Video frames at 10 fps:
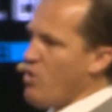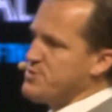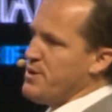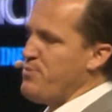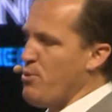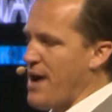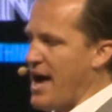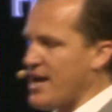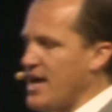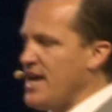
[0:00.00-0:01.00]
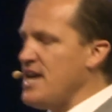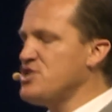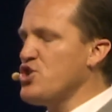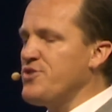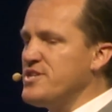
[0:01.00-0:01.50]
people back.
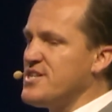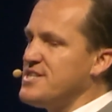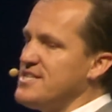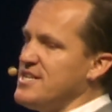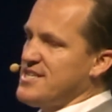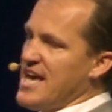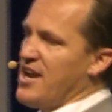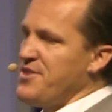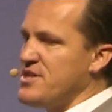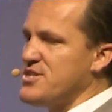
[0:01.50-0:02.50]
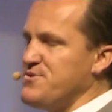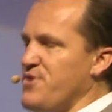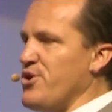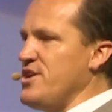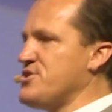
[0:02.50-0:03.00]
Drop this statistic down. I think this is
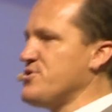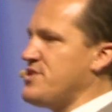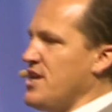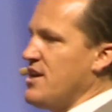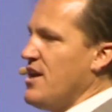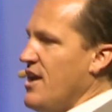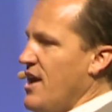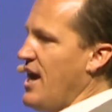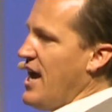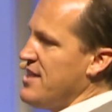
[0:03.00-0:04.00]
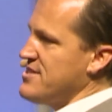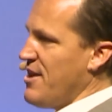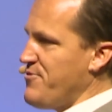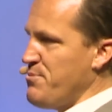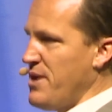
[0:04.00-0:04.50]
very interesting, and
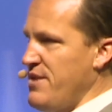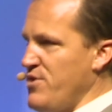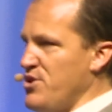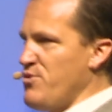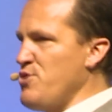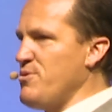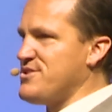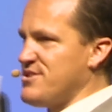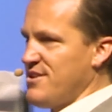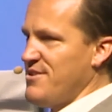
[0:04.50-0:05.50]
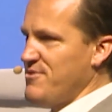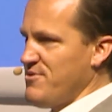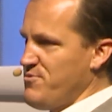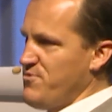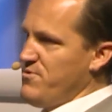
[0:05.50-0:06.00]
for many of you in the room, it's
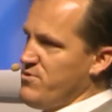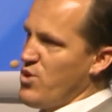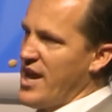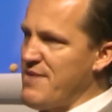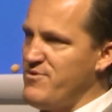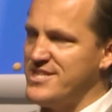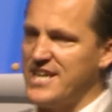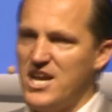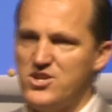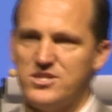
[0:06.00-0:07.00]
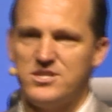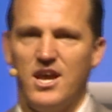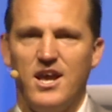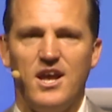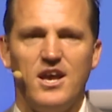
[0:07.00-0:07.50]
quite advantageous.
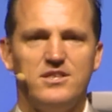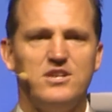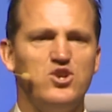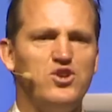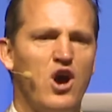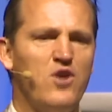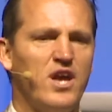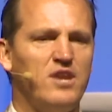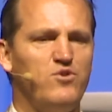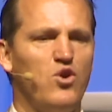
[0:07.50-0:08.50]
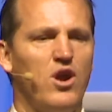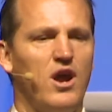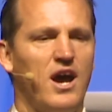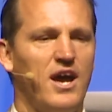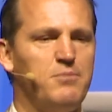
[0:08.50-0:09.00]
Did you know that if you're
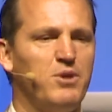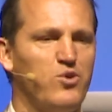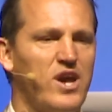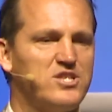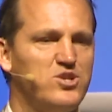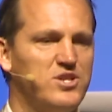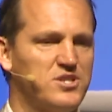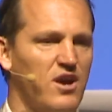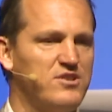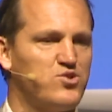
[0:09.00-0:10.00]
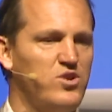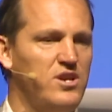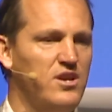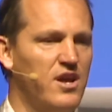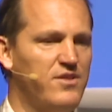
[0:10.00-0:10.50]
an immigrant to this country,
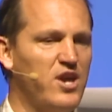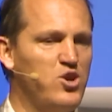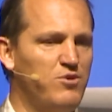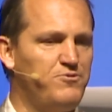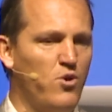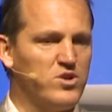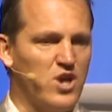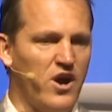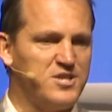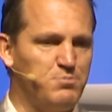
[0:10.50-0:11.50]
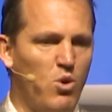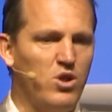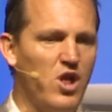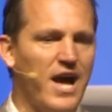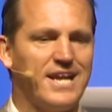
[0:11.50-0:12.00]
that you're 4 times more
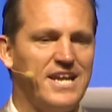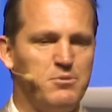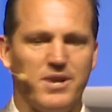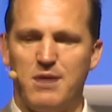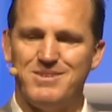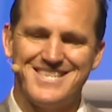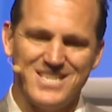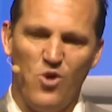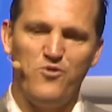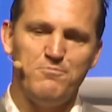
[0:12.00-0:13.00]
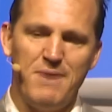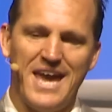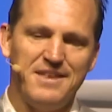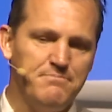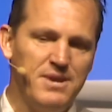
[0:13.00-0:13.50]
likely to become a
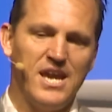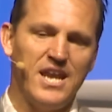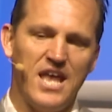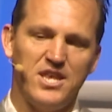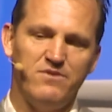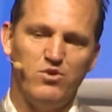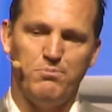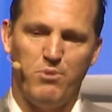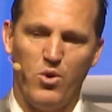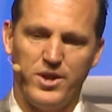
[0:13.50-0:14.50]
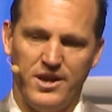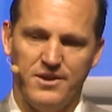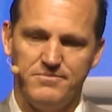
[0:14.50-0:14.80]
self-made millionaire than if you're born here?